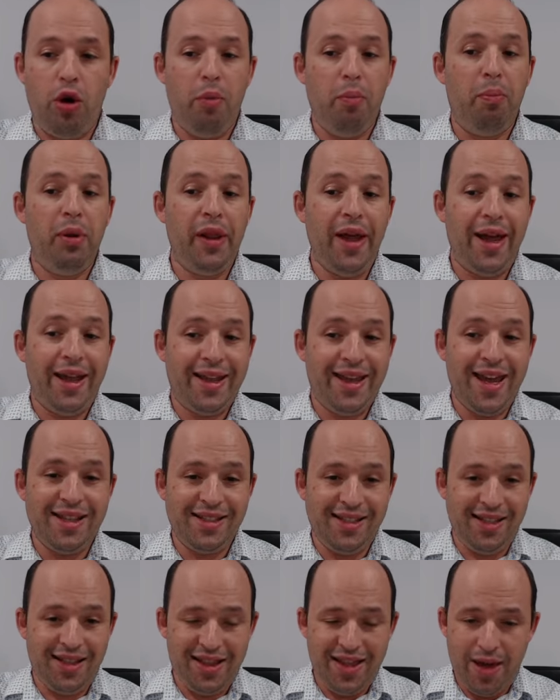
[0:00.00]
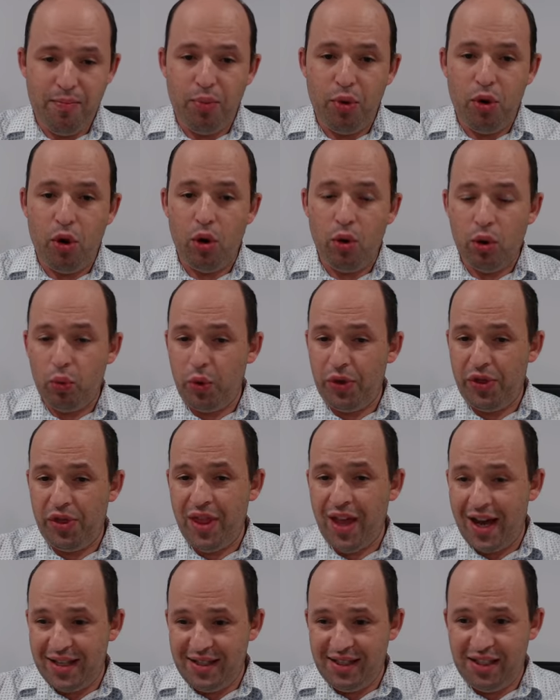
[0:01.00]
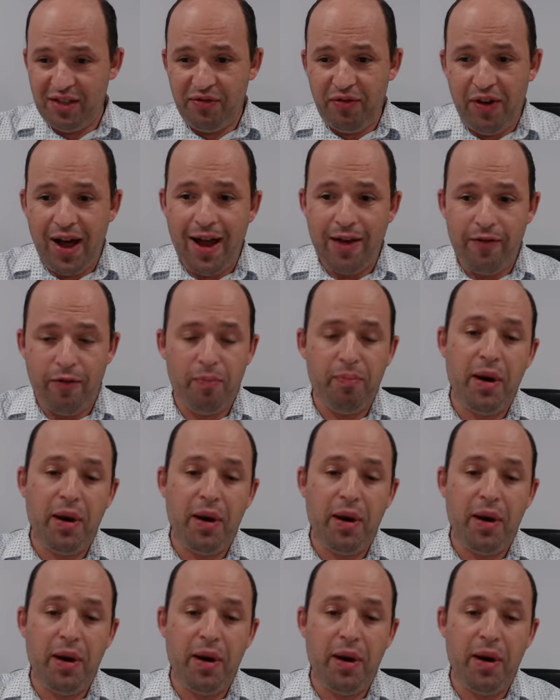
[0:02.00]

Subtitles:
black gets a tempo with knight c5,